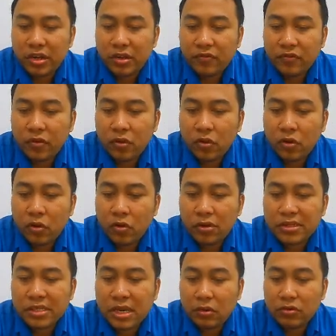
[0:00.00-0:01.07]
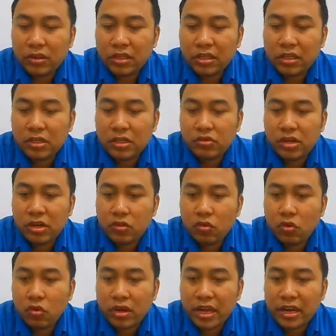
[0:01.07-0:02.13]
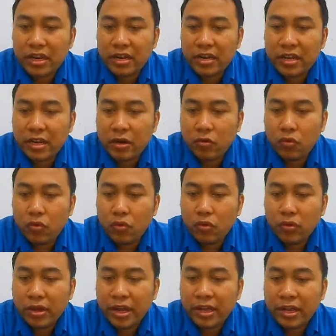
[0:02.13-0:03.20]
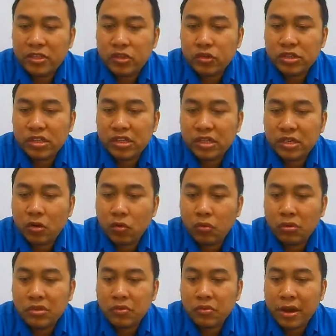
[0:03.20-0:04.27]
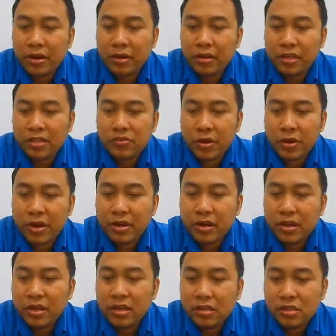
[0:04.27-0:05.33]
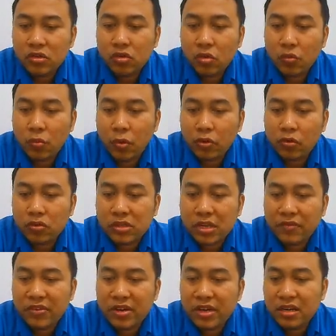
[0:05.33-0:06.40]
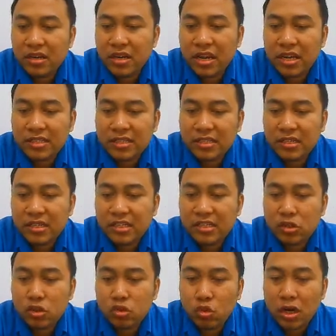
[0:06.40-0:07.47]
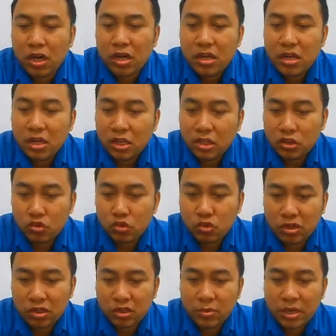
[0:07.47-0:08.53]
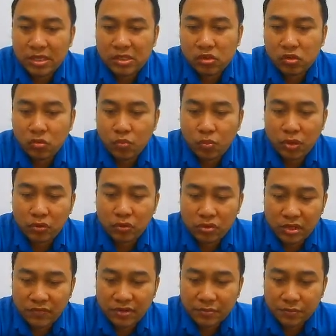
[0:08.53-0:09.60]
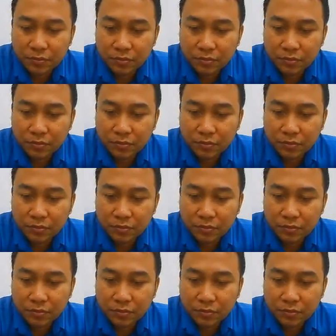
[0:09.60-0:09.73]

for lowest counter, you need to look at the day low and choose the lowest one. This one, 0.27. The answer is juara by 0.27.